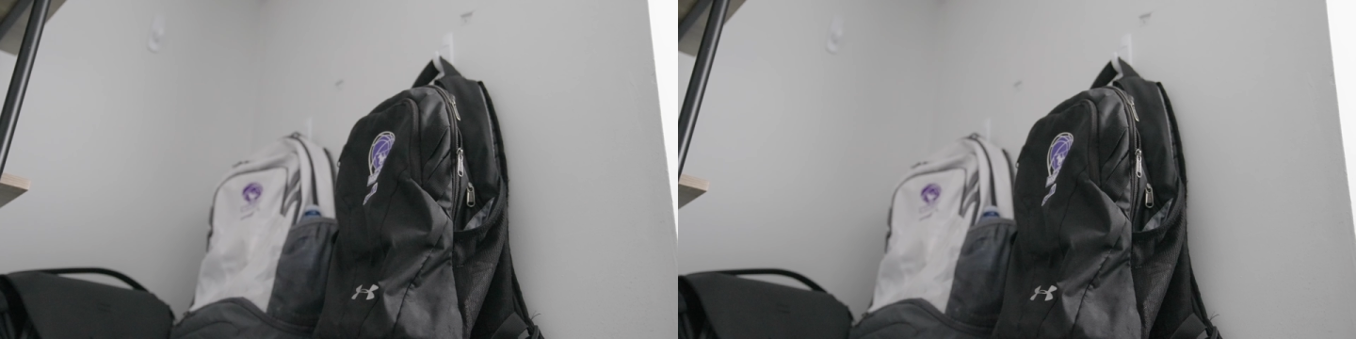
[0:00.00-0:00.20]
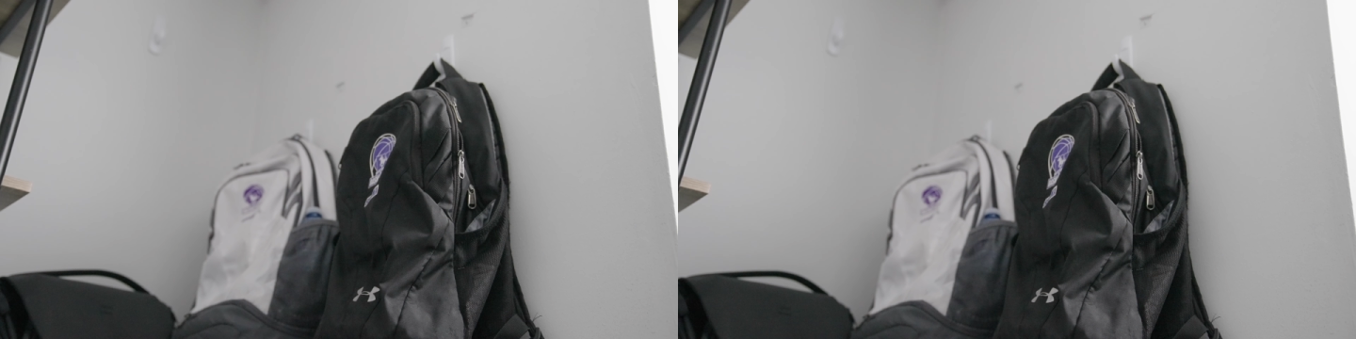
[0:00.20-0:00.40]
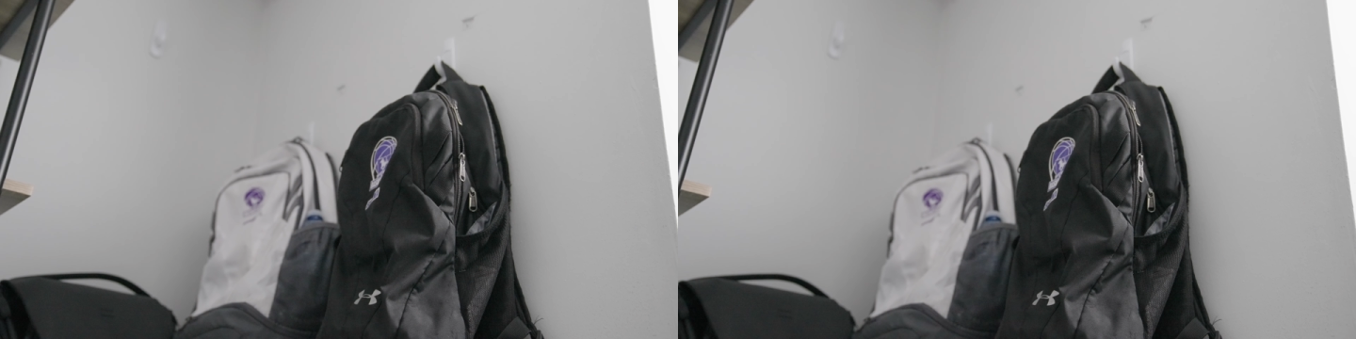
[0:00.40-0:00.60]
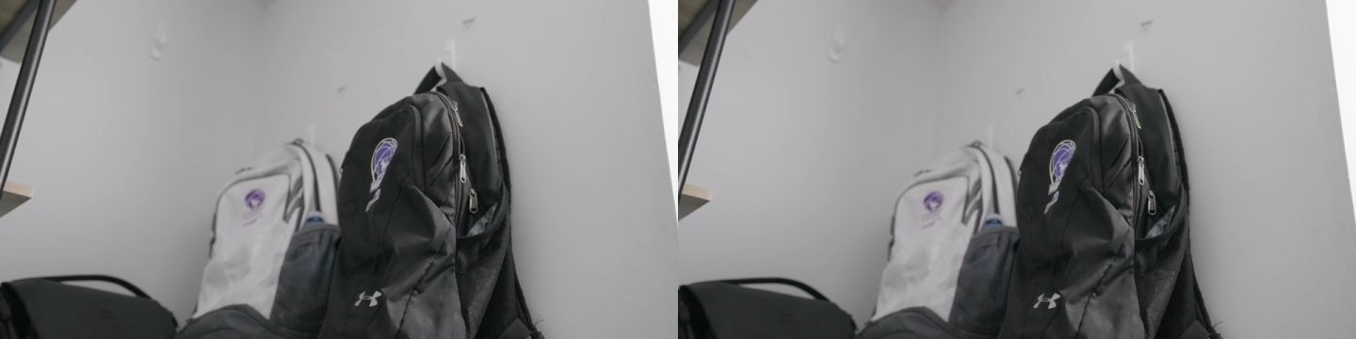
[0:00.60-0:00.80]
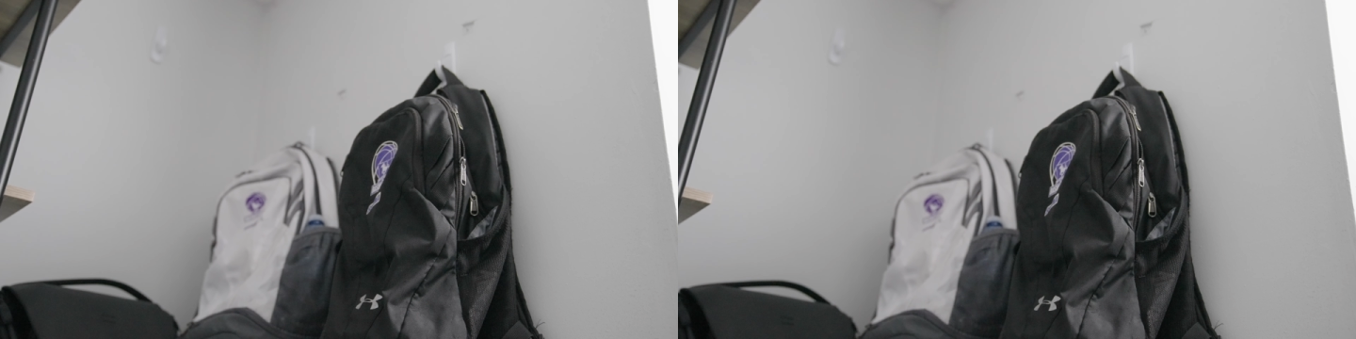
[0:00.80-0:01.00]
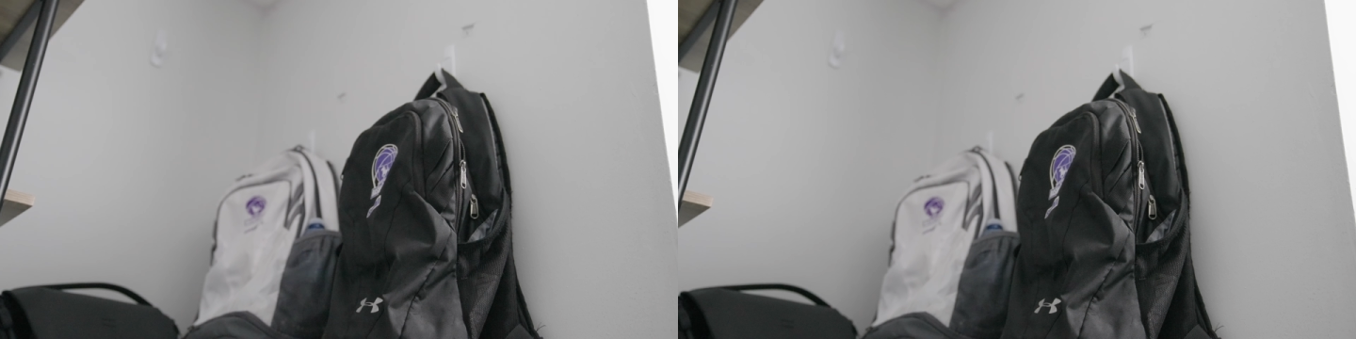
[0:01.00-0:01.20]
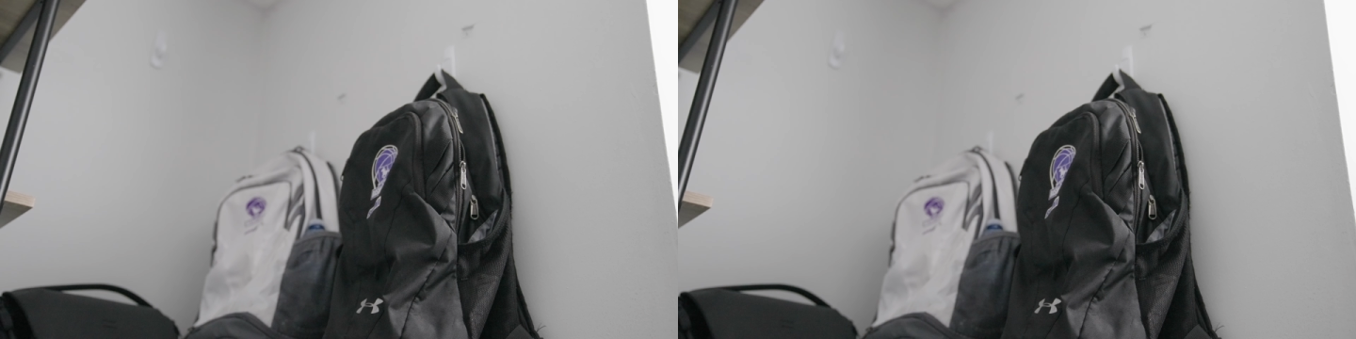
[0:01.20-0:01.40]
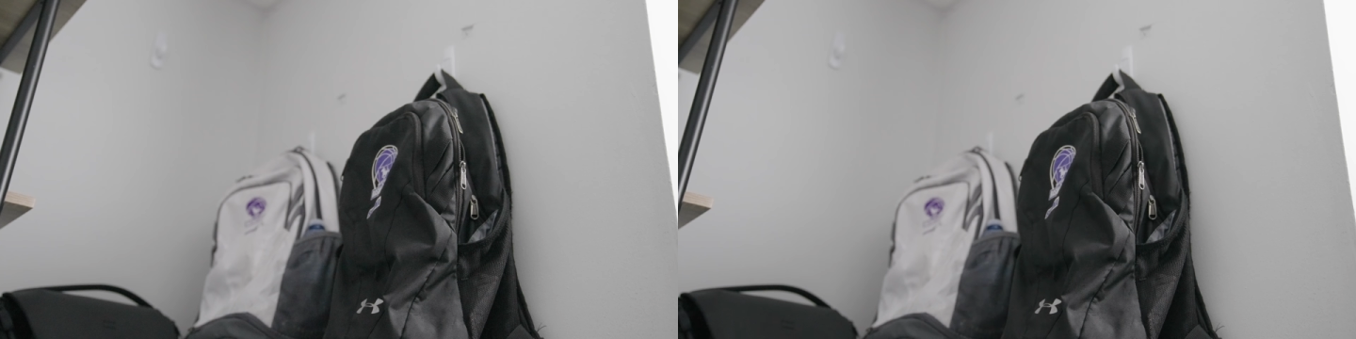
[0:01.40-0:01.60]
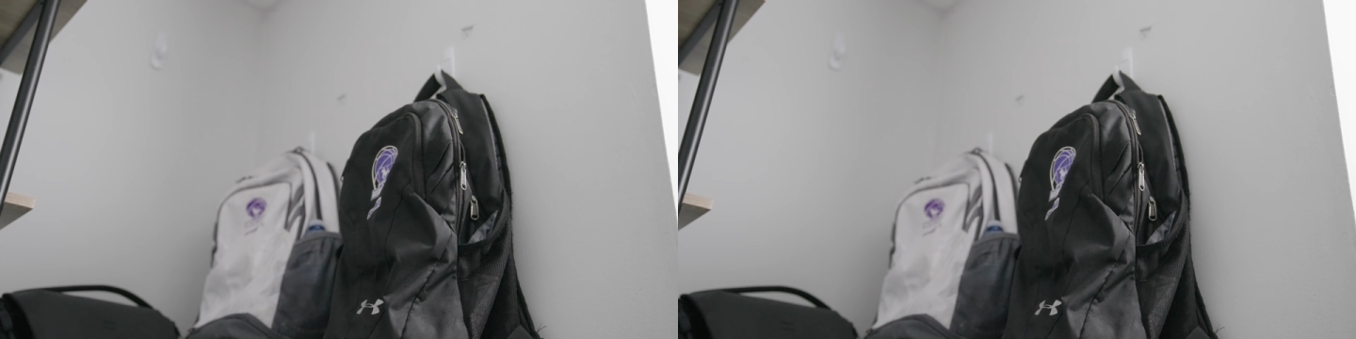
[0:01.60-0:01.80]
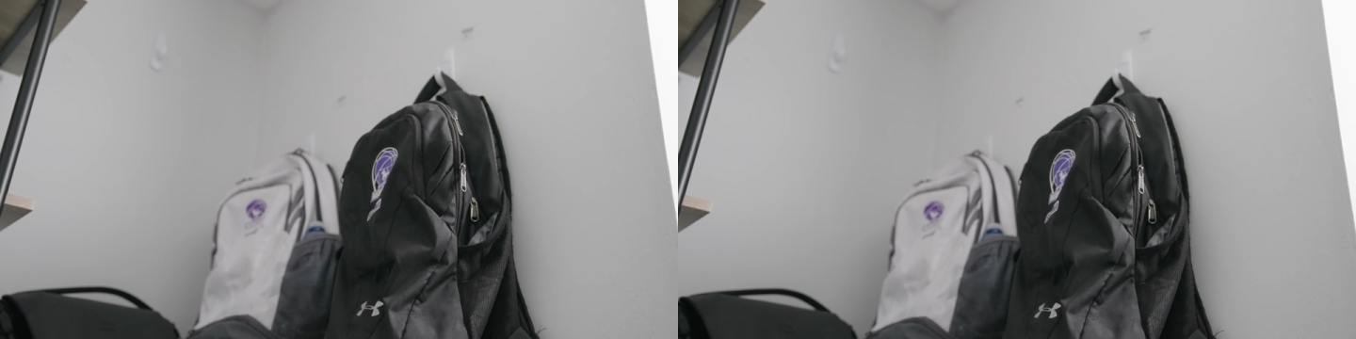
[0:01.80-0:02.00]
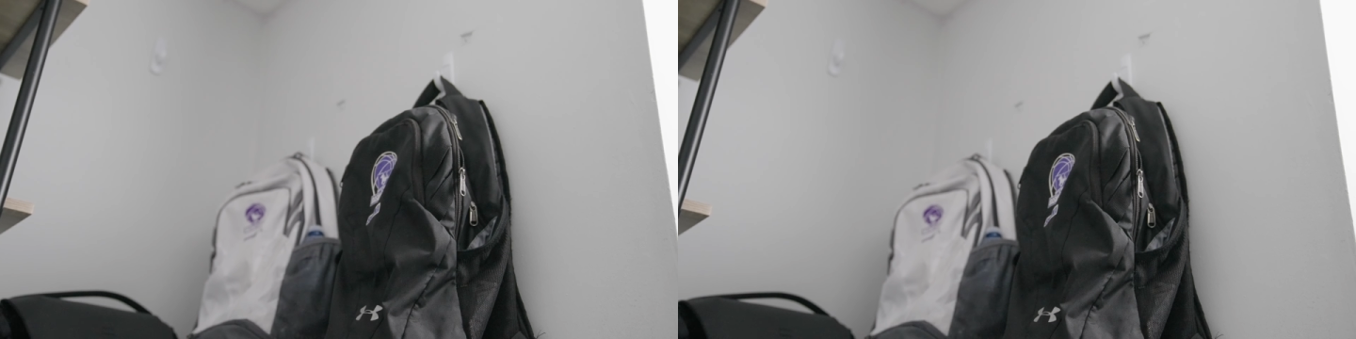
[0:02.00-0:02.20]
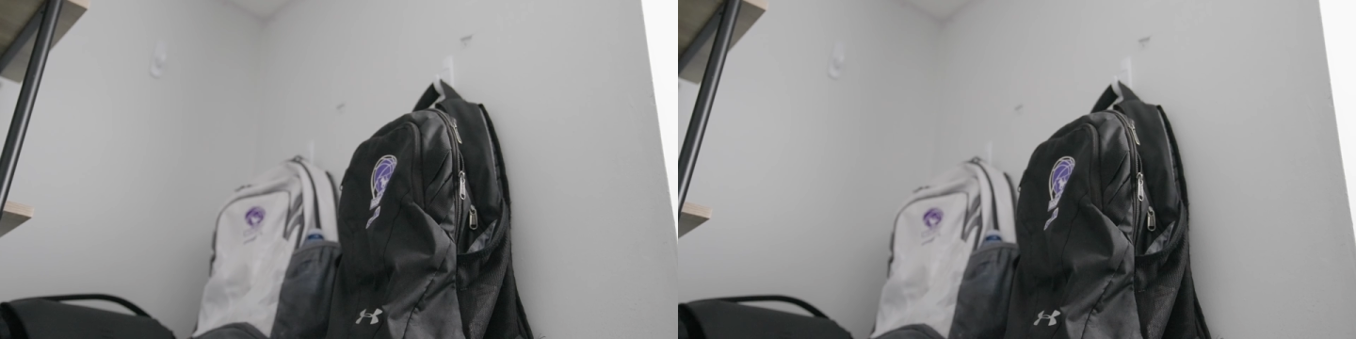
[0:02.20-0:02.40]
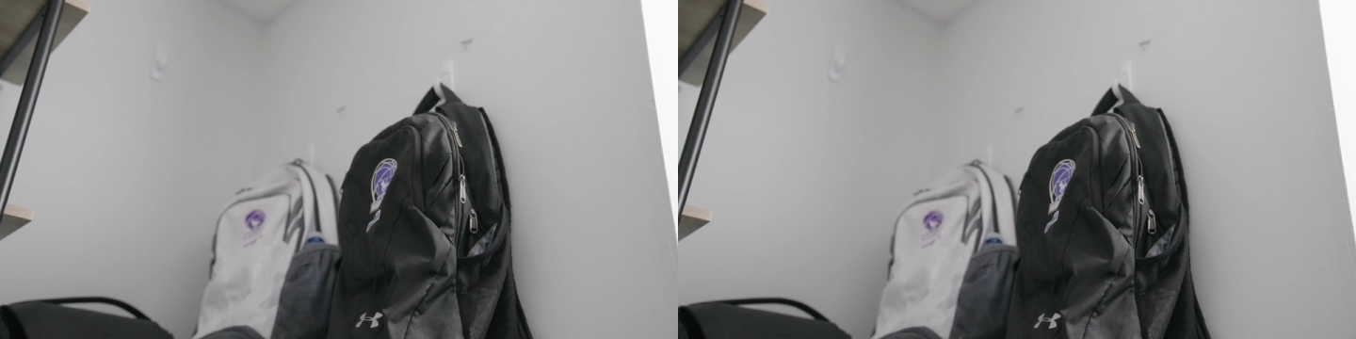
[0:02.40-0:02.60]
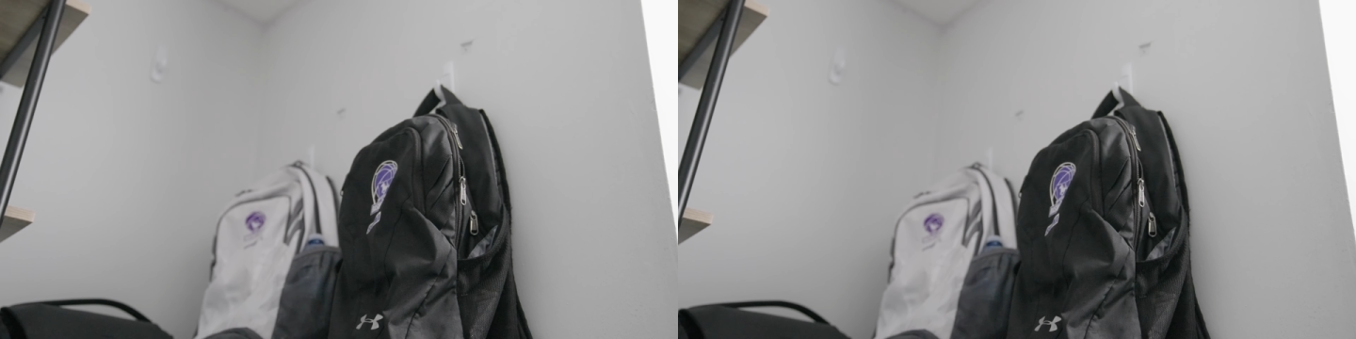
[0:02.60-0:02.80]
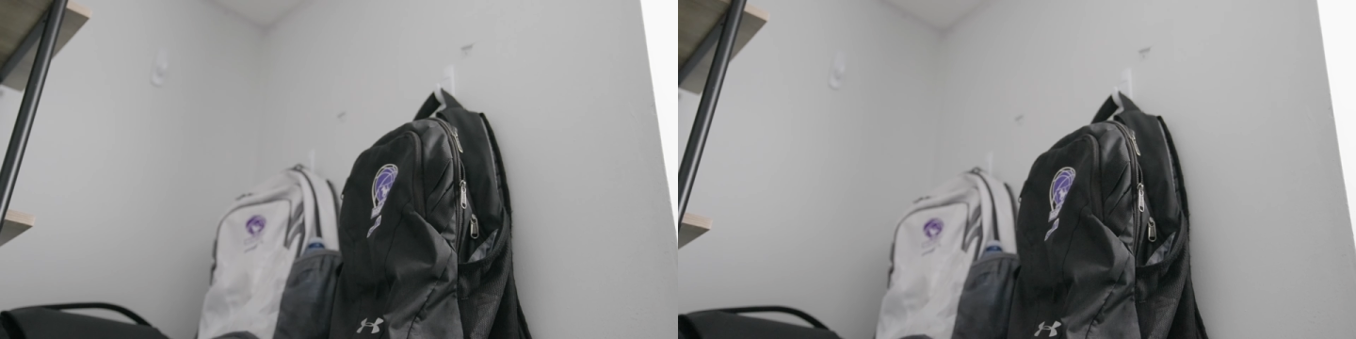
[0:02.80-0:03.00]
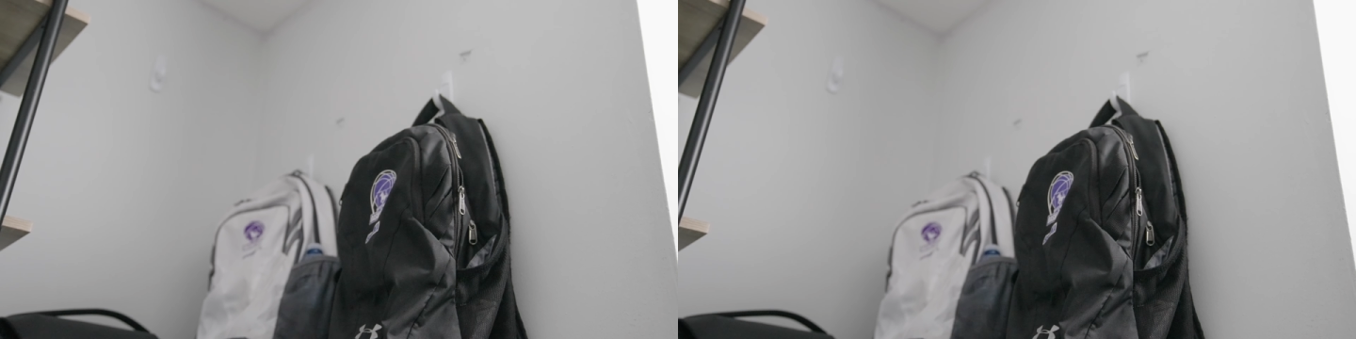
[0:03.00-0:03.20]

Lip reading: [unreadable: no face in view]